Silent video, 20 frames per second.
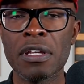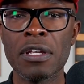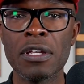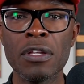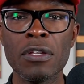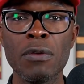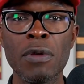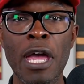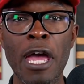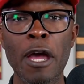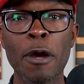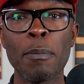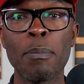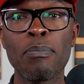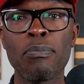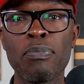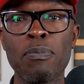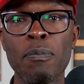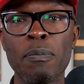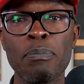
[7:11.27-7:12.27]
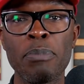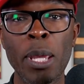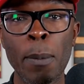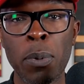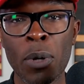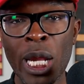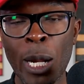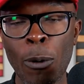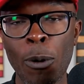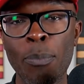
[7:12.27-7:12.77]
You had people
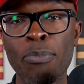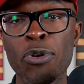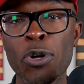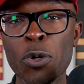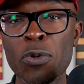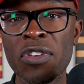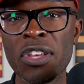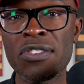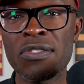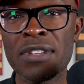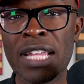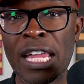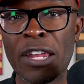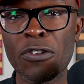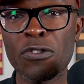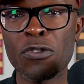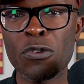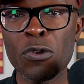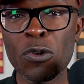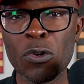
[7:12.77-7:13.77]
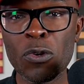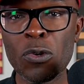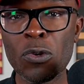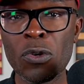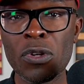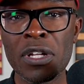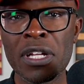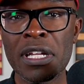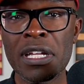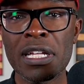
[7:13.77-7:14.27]
that were protesting at his school,
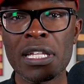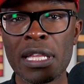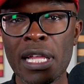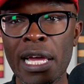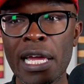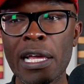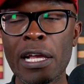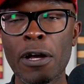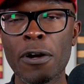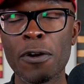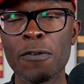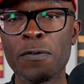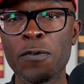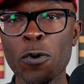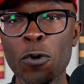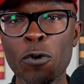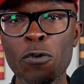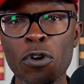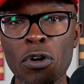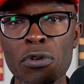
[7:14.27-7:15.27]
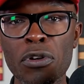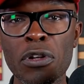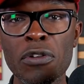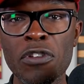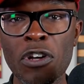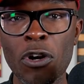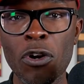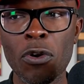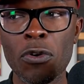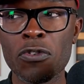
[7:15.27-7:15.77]
like full-grown
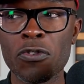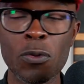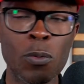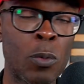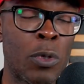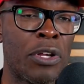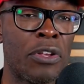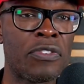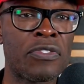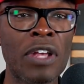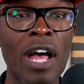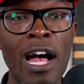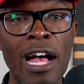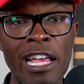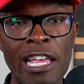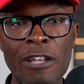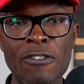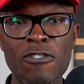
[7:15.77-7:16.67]
adults with signs